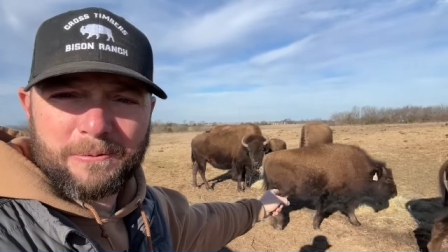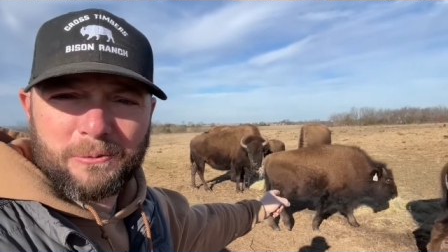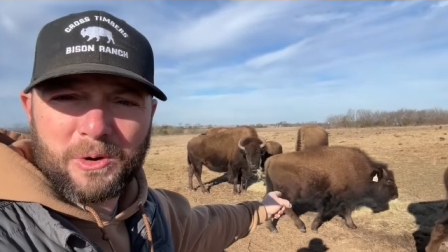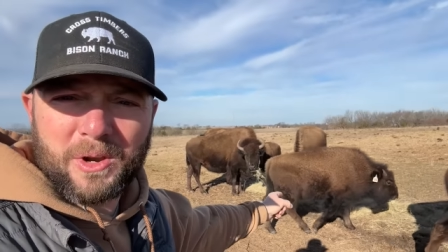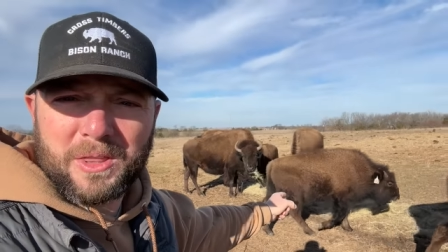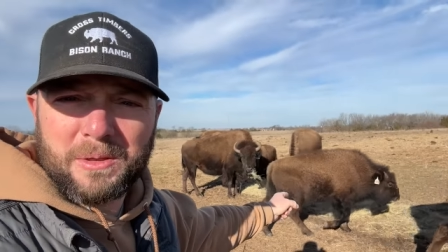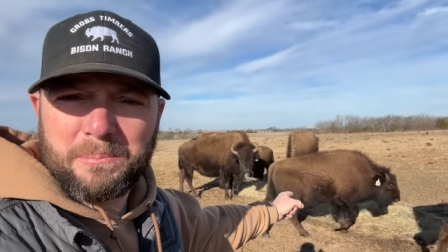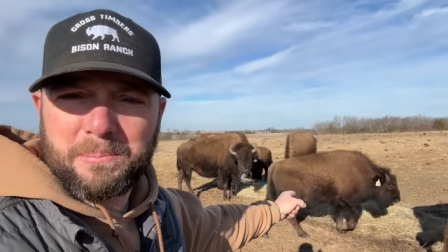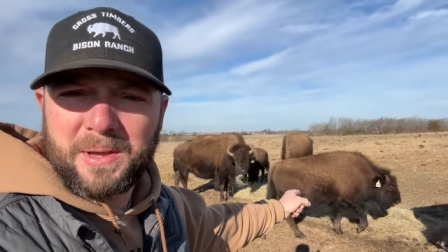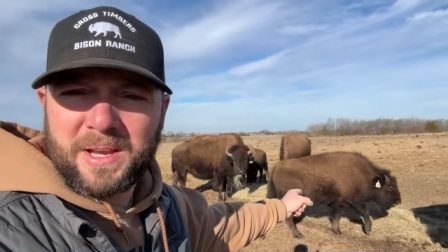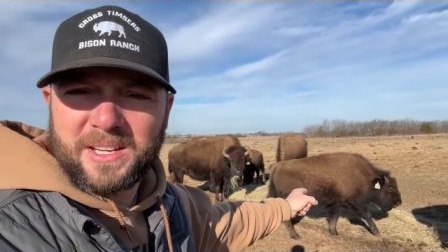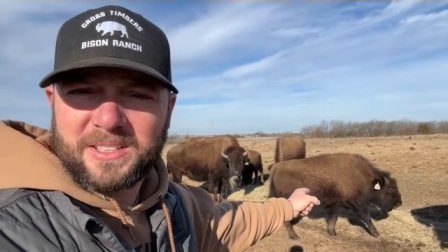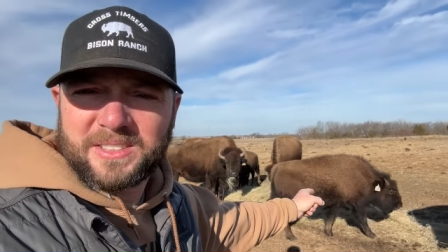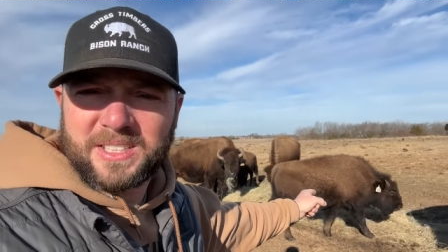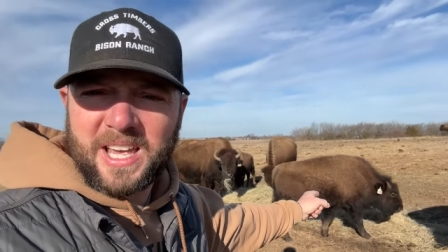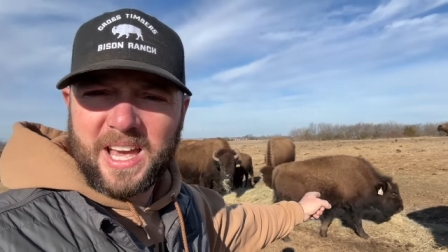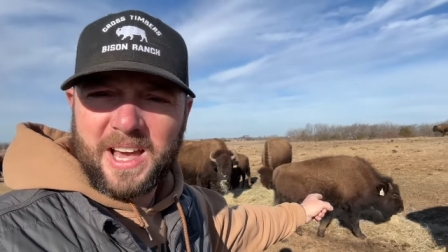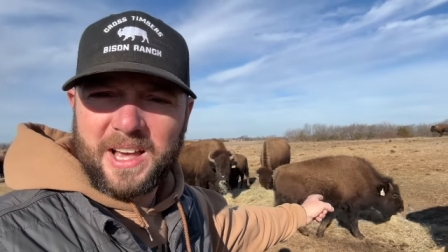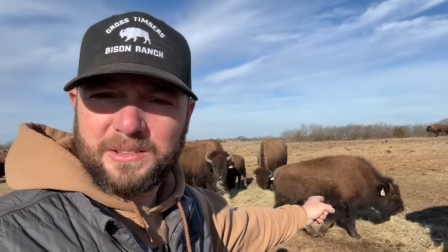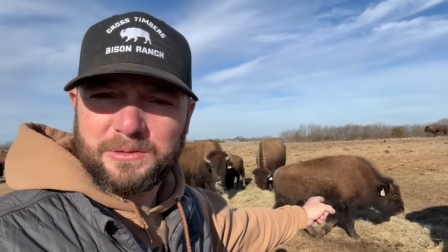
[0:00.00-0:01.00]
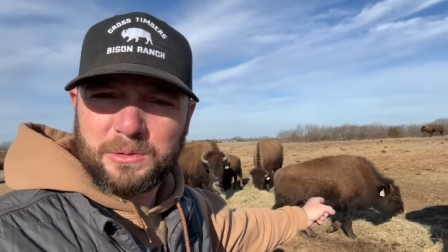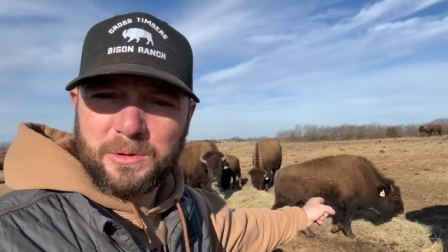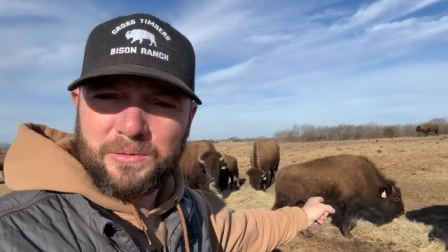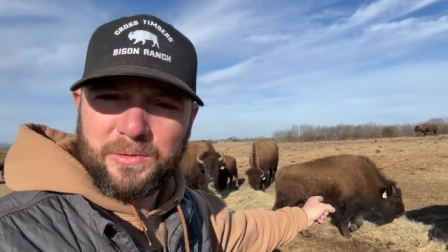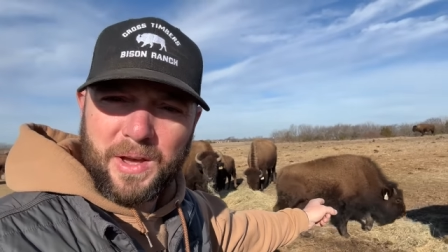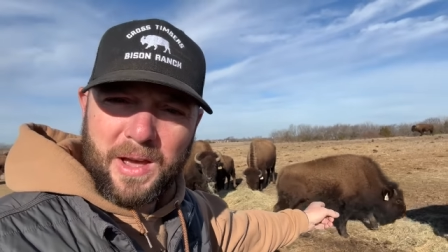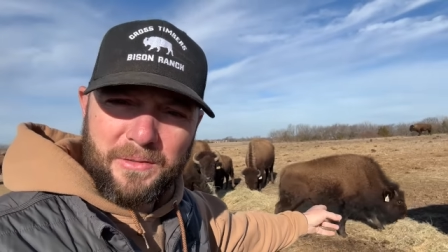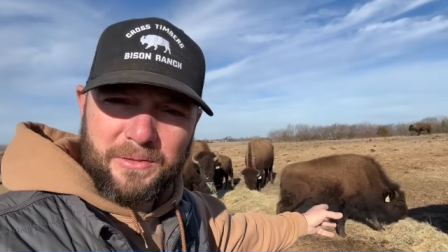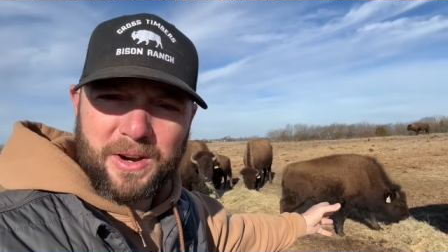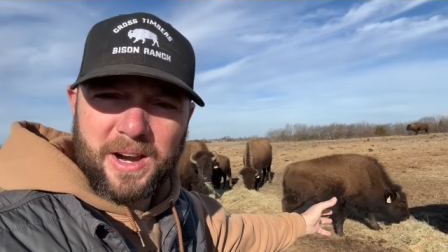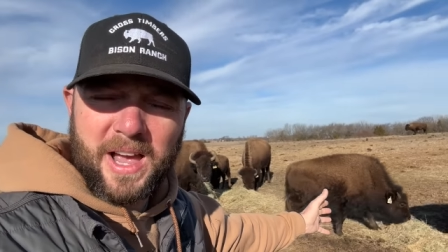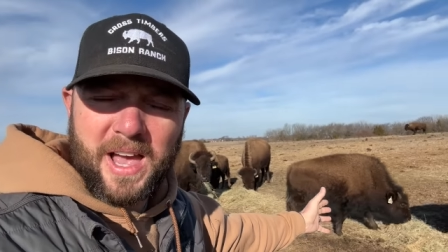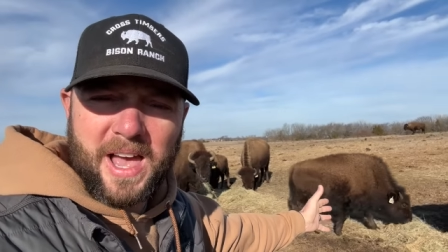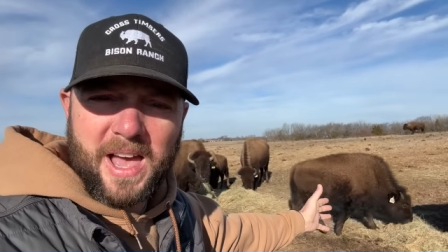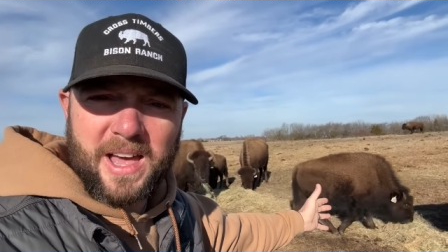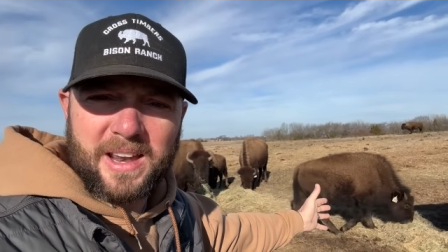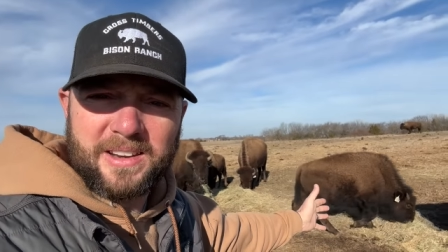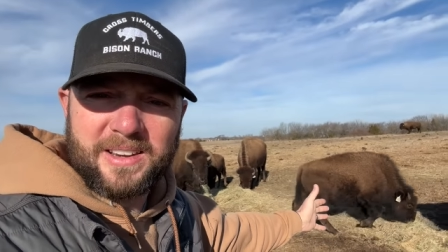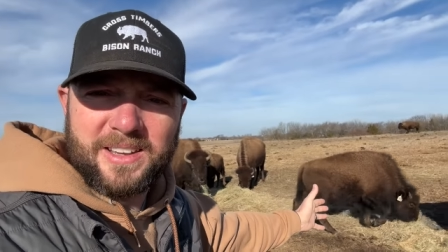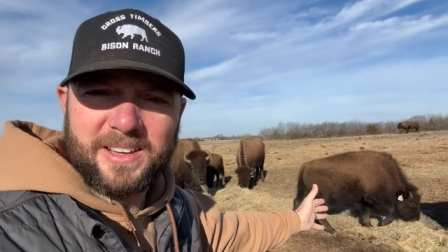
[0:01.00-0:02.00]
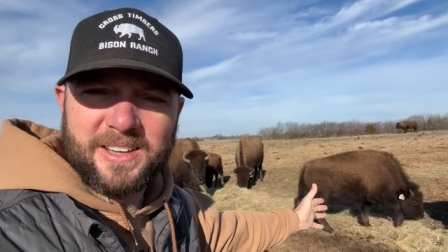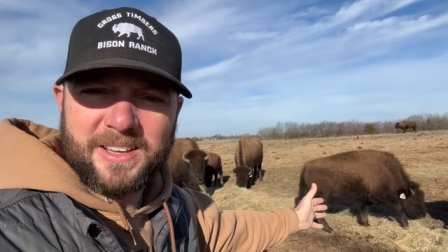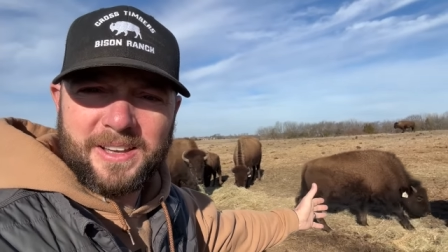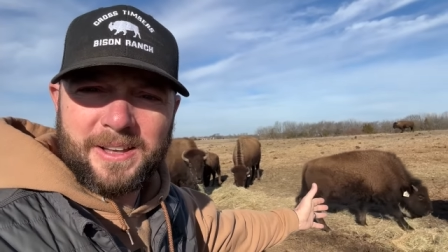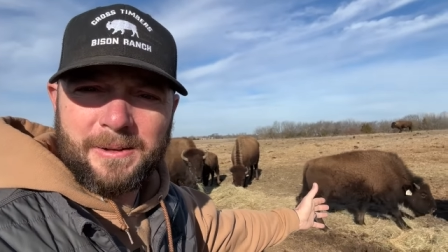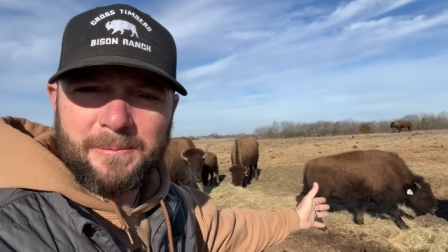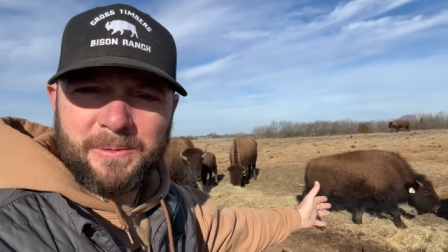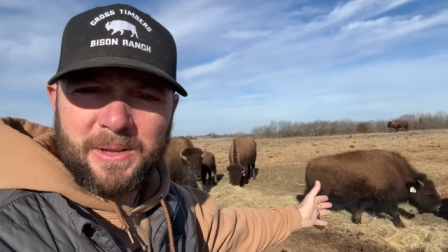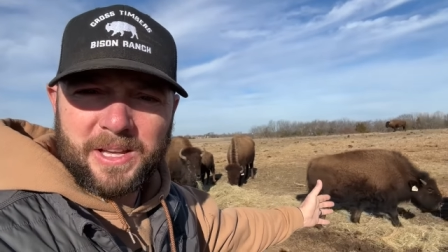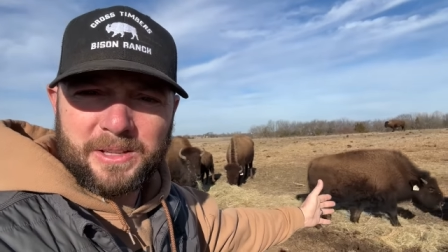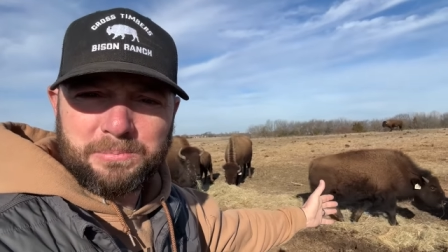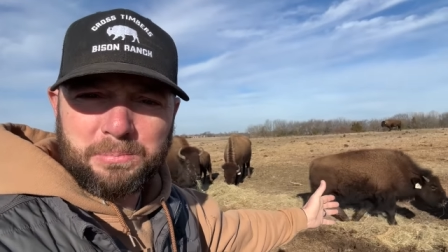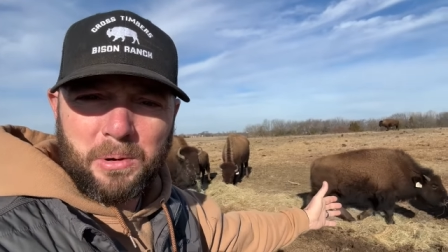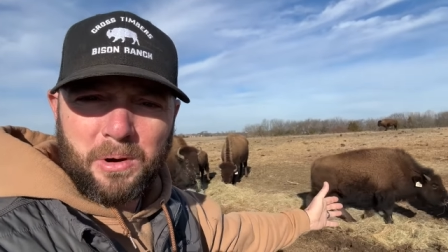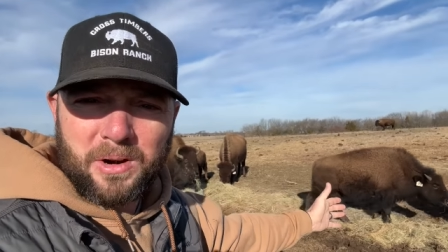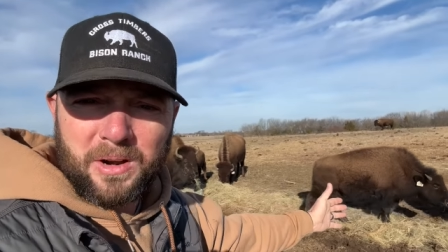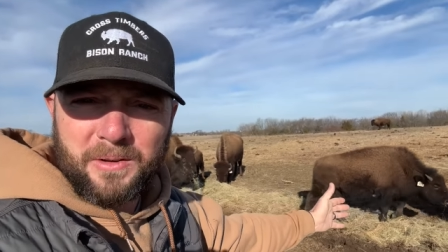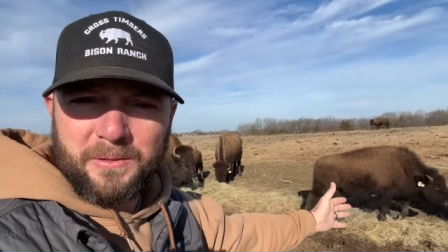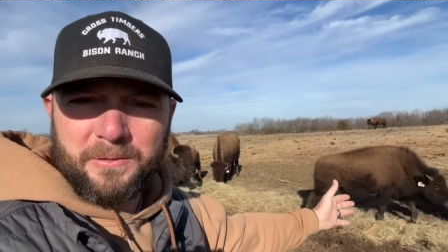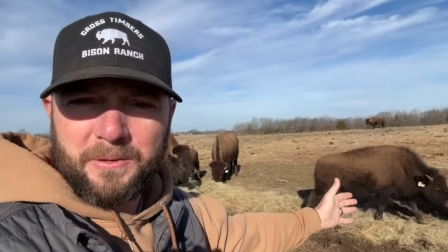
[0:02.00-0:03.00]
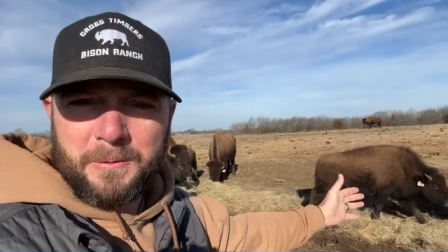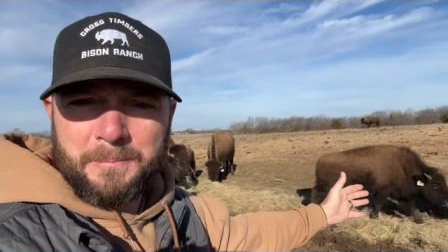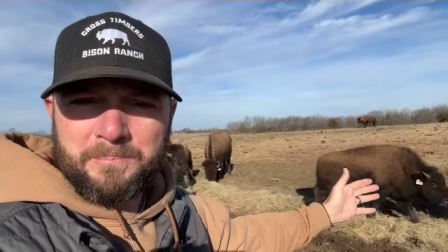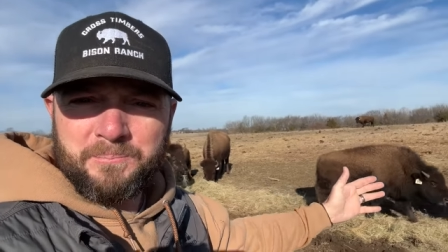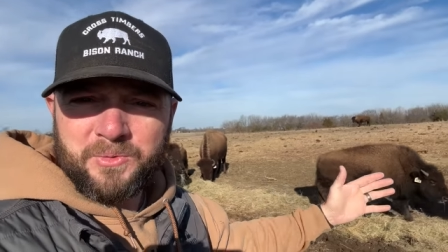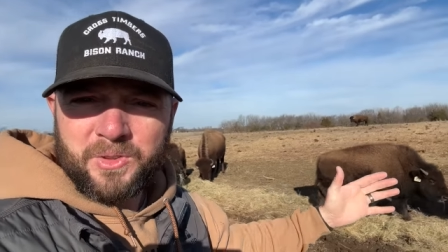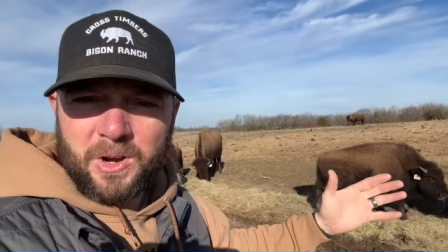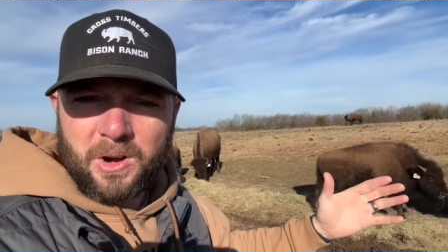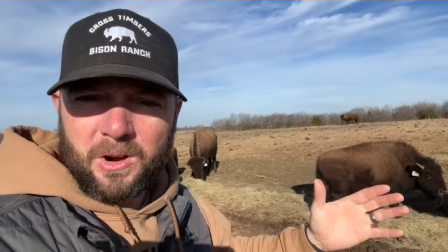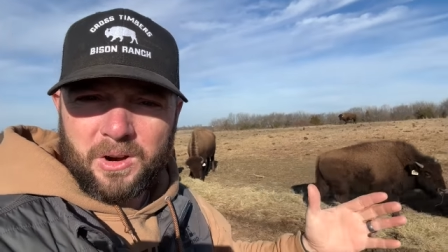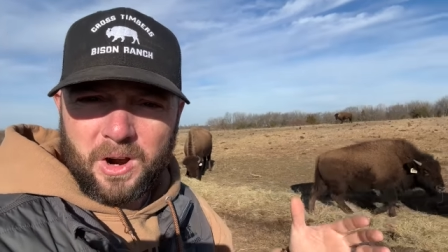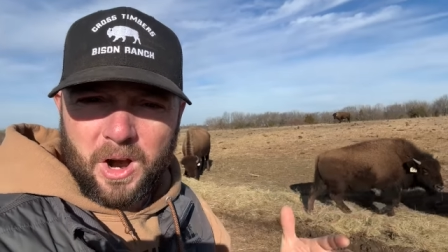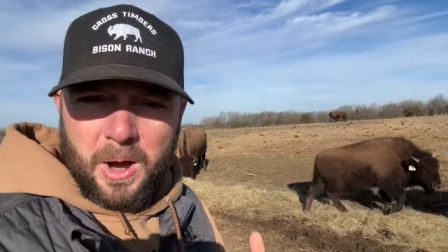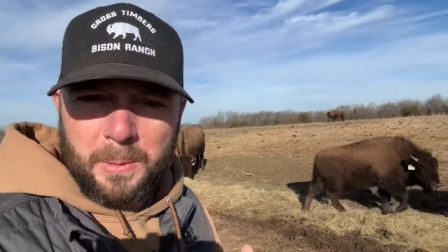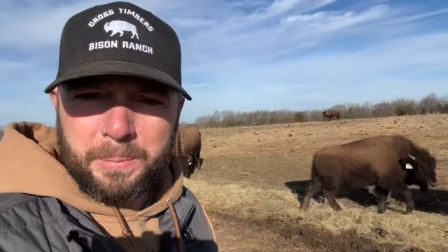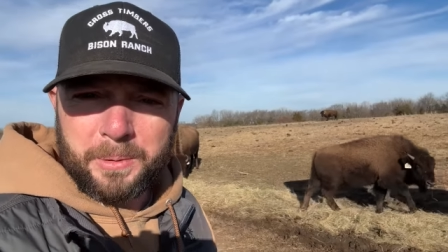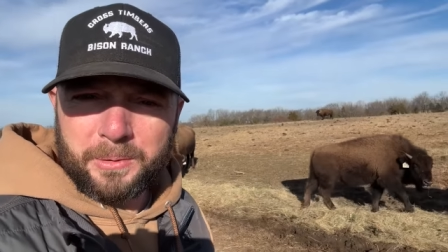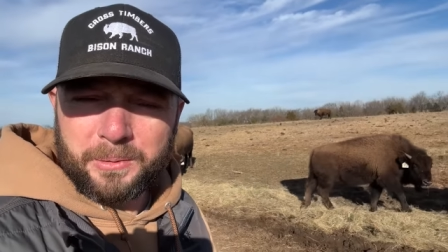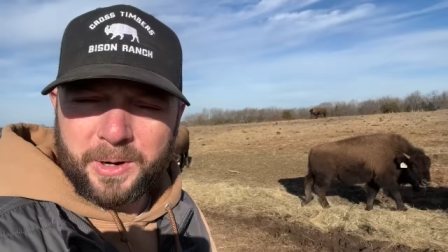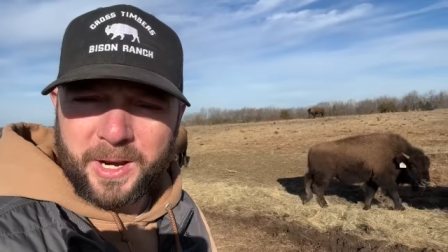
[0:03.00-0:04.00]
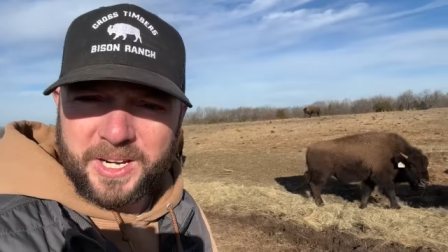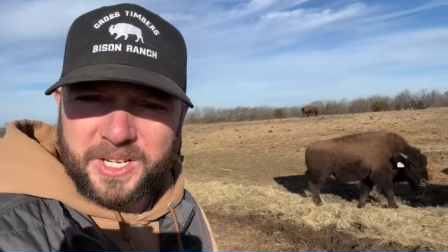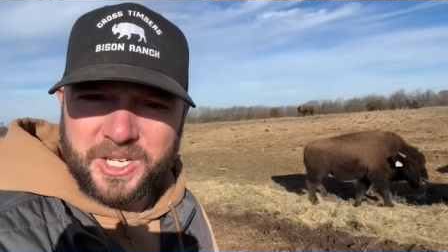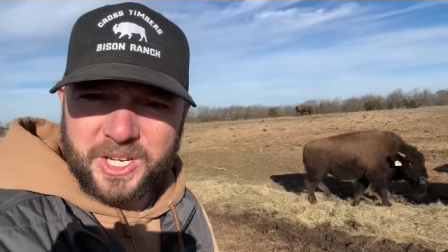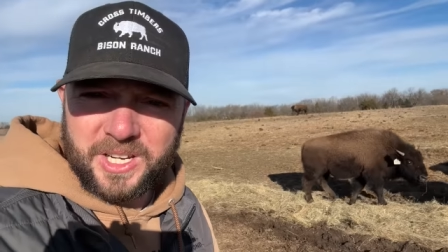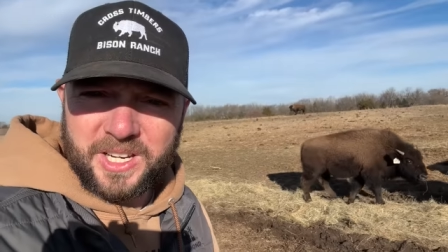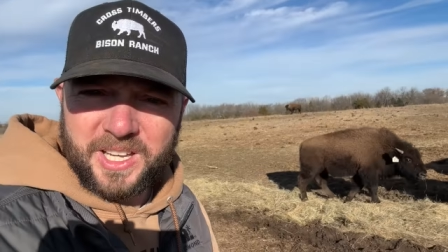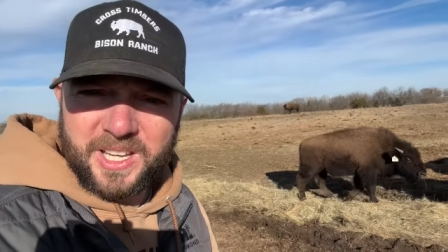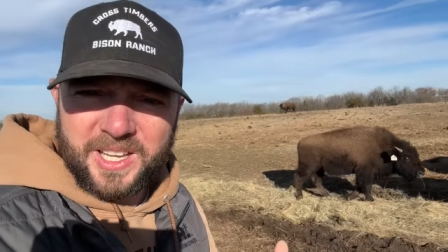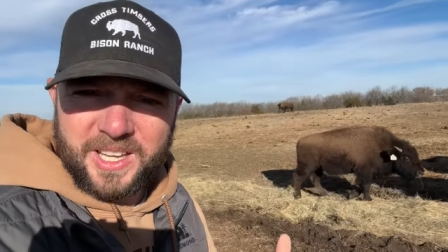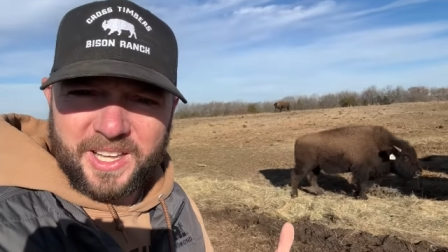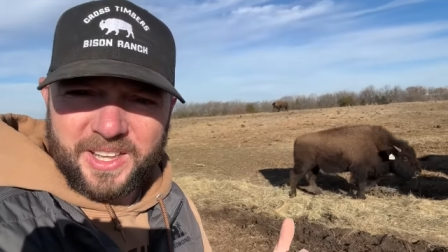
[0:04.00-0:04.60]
One of the biggest calves we've ever had as part of our operation.